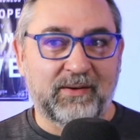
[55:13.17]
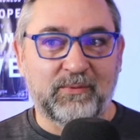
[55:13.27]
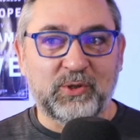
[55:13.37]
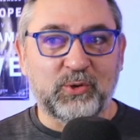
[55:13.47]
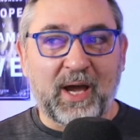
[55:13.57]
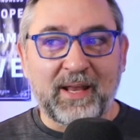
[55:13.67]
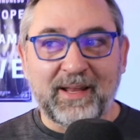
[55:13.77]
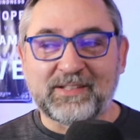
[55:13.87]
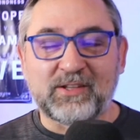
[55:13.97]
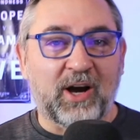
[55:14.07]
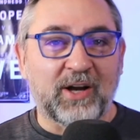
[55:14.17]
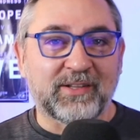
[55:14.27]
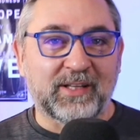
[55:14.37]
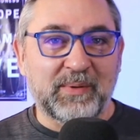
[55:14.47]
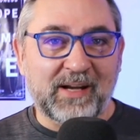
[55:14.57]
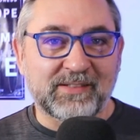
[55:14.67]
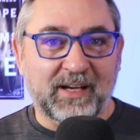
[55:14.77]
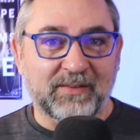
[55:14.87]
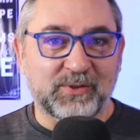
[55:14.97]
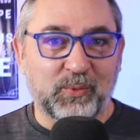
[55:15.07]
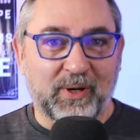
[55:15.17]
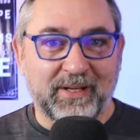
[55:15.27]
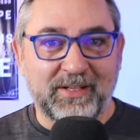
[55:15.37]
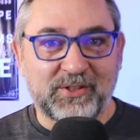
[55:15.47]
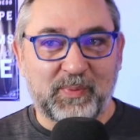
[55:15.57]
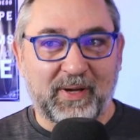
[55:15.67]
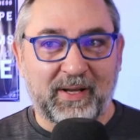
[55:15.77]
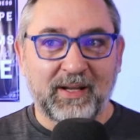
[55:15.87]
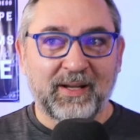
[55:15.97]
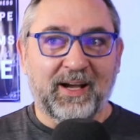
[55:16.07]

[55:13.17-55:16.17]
we try to, it's hard to limit ourselves to one each, but